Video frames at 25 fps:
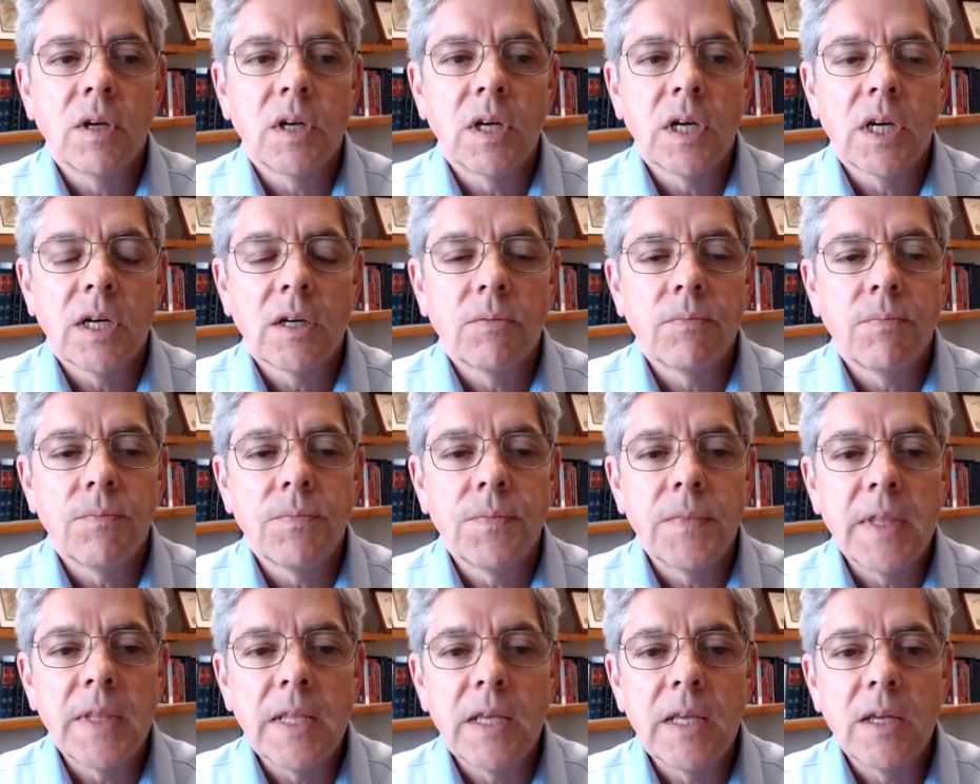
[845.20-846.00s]

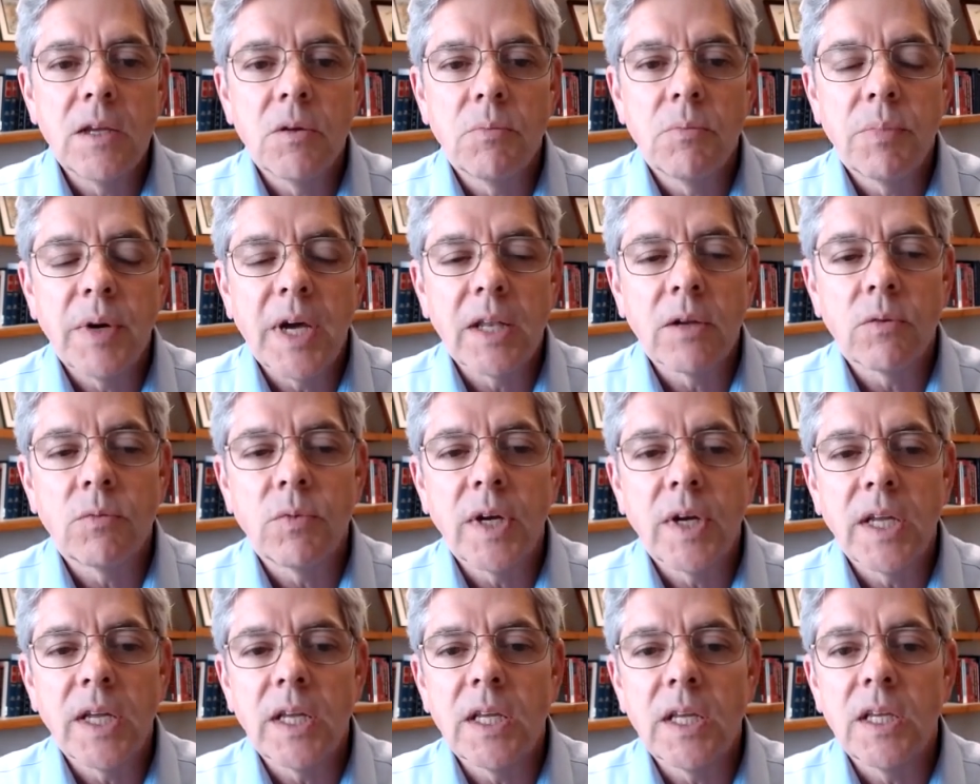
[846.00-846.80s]
by the
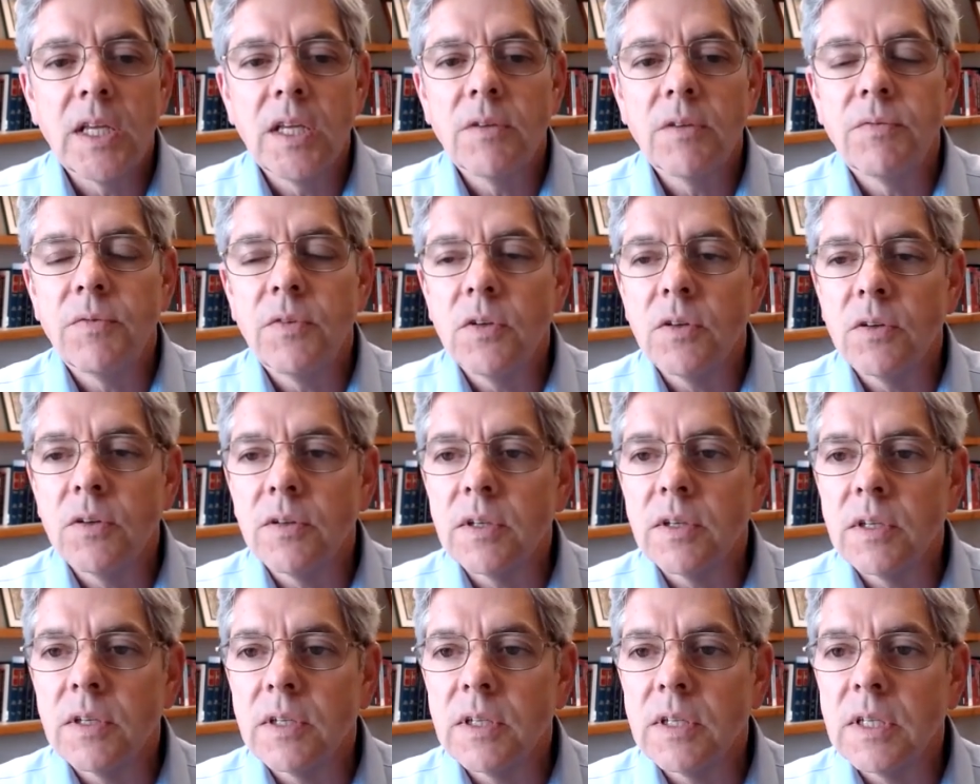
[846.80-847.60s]
way, if
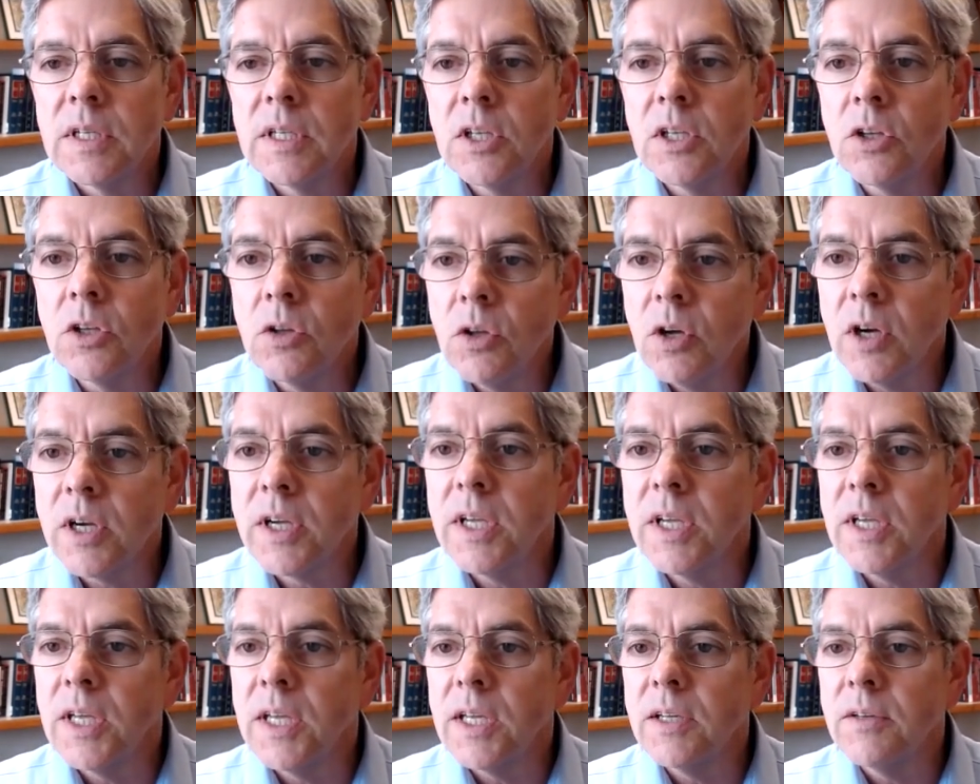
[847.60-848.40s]
you're
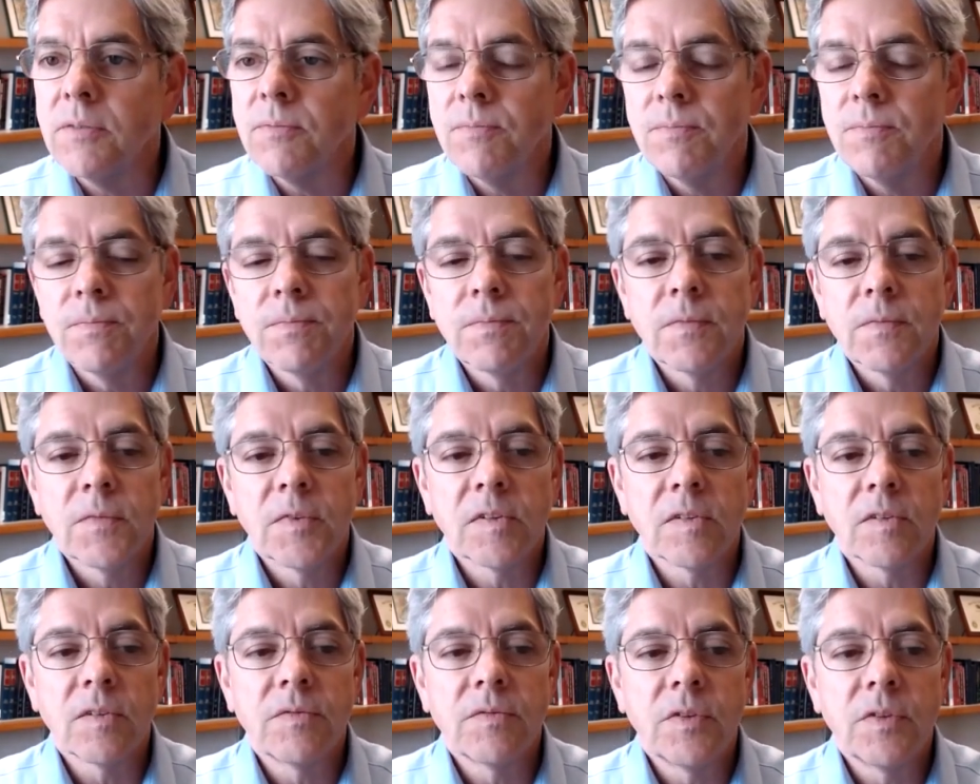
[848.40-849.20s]
looking,
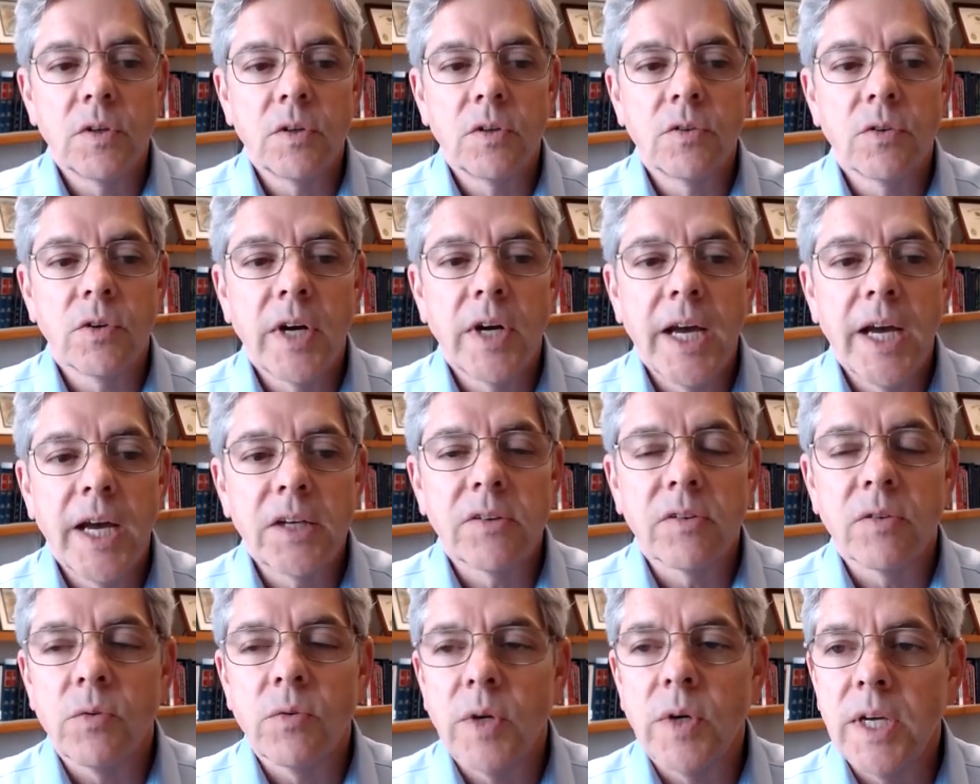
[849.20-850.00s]
so if you
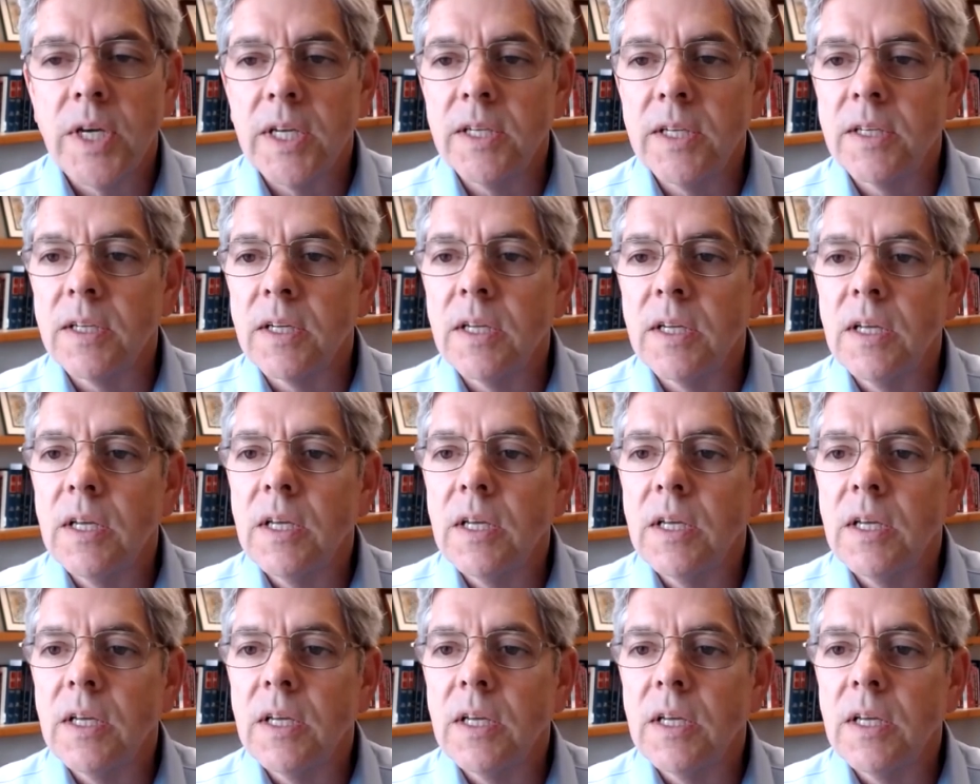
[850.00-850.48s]
graduate